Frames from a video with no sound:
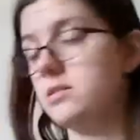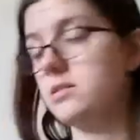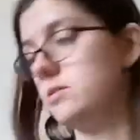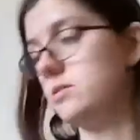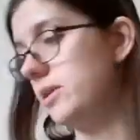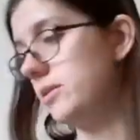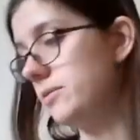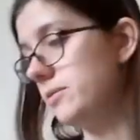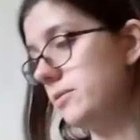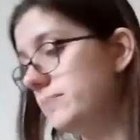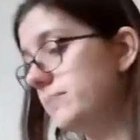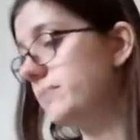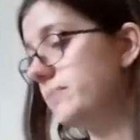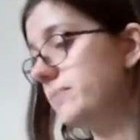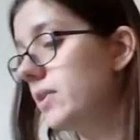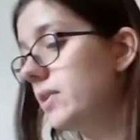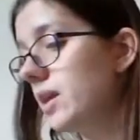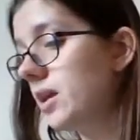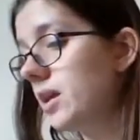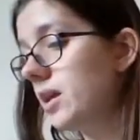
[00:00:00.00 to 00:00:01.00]
as well.
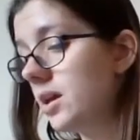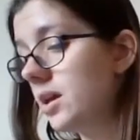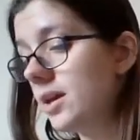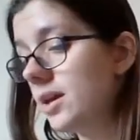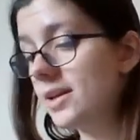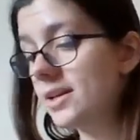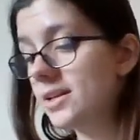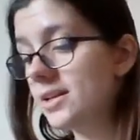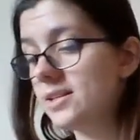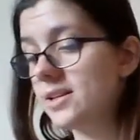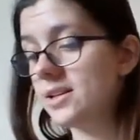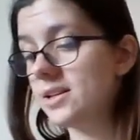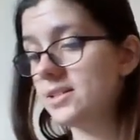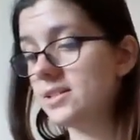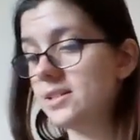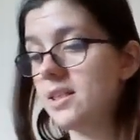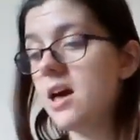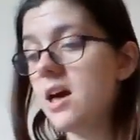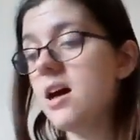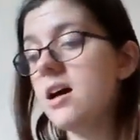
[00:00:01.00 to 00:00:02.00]
So that's
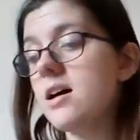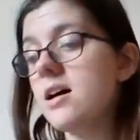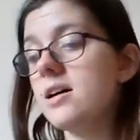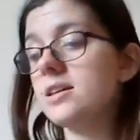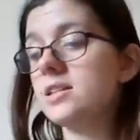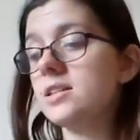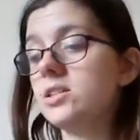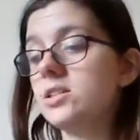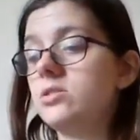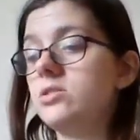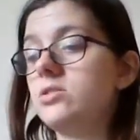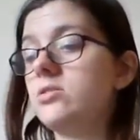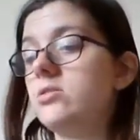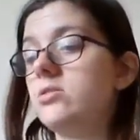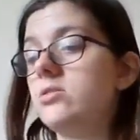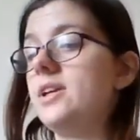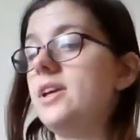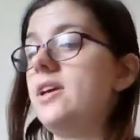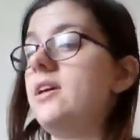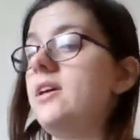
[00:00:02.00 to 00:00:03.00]
that. It's
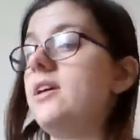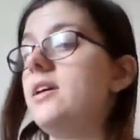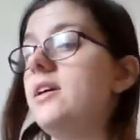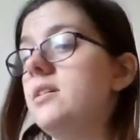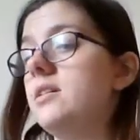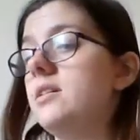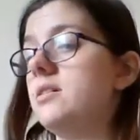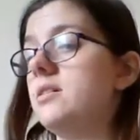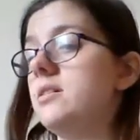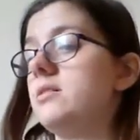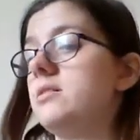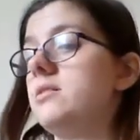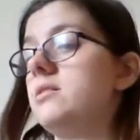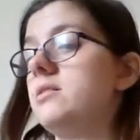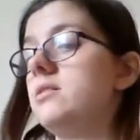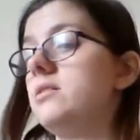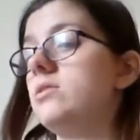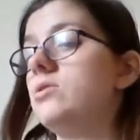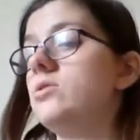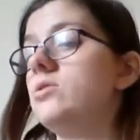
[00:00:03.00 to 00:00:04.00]
done in
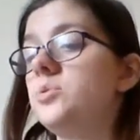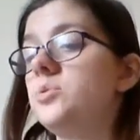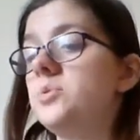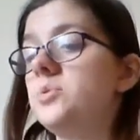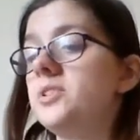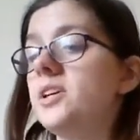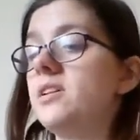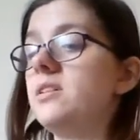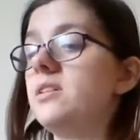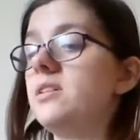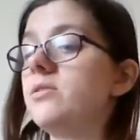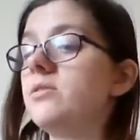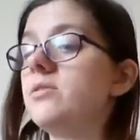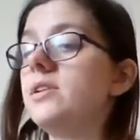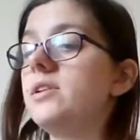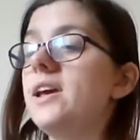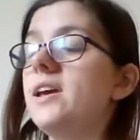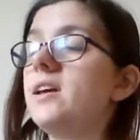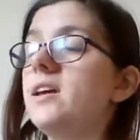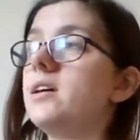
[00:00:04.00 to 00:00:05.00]
100%
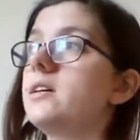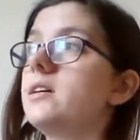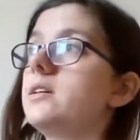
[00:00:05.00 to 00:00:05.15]
acrylic,